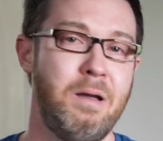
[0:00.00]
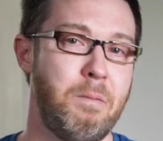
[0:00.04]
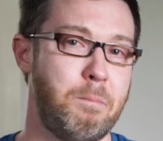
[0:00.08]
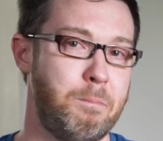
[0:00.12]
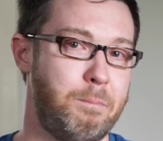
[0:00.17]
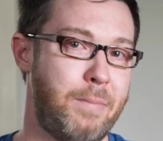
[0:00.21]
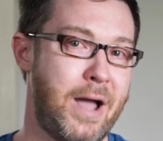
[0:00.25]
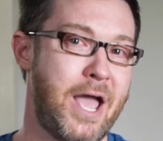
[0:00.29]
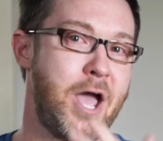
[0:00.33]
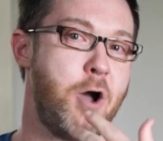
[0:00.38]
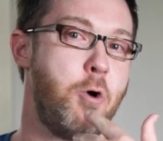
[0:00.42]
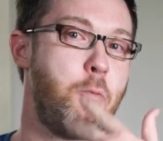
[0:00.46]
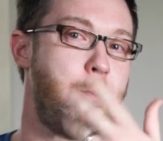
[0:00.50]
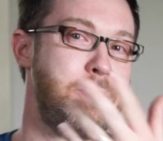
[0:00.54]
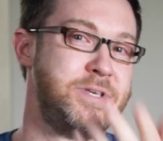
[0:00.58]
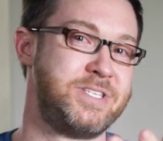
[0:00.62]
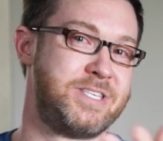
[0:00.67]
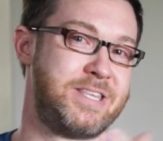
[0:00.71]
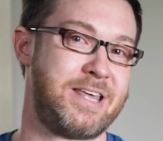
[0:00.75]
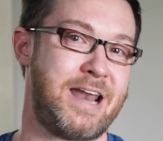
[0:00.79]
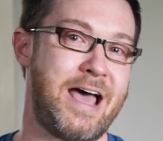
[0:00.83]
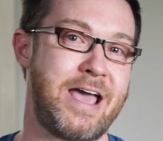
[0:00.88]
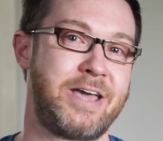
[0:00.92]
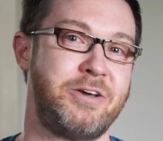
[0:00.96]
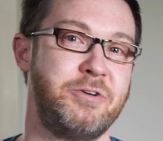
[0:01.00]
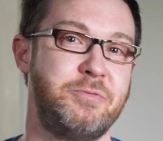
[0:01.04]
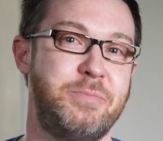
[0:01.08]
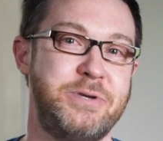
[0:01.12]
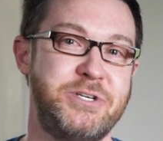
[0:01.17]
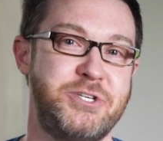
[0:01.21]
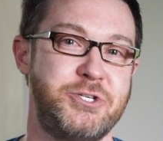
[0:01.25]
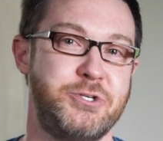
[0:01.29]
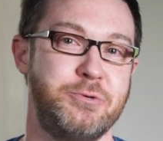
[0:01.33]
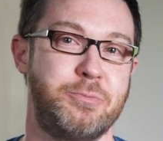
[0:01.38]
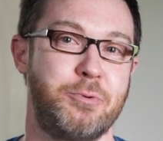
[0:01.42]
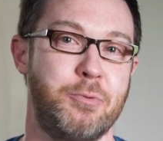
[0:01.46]
My hope is that I could be
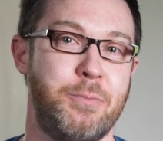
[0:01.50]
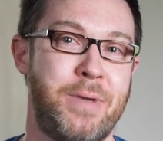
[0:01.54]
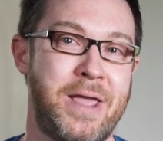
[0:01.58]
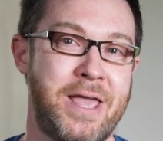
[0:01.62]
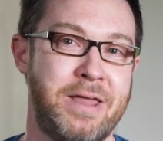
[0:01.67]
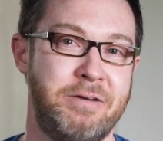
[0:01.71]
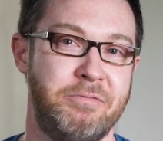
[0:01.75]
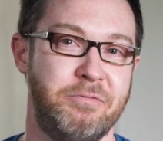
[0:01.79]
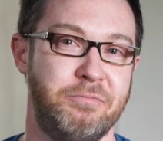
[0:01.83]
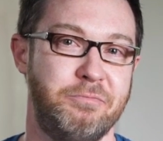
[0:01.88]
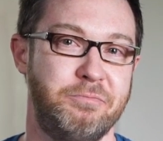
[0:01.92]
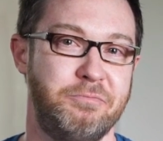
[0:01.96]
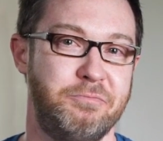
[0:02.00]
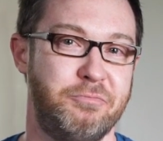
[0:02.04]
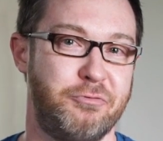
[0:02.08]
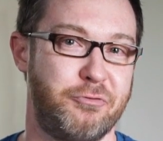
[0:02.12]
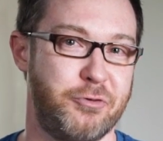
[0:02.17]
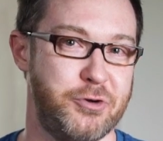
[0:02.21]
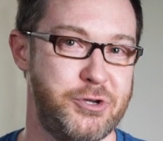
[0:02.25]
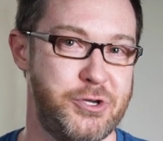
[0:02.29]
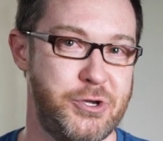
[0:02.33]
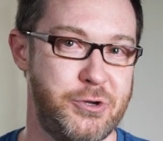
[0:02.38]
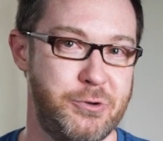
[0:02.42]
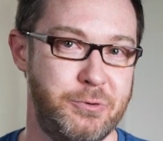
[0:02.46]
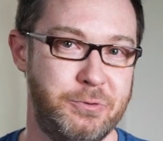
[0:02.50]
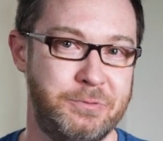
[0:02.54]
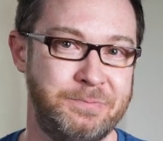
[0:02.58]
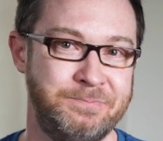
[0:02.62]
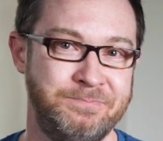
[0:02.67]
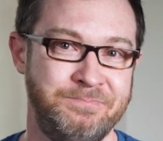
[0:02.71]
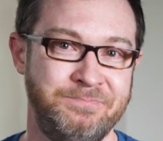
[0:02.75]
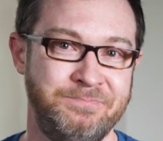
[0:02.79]
Superman for you.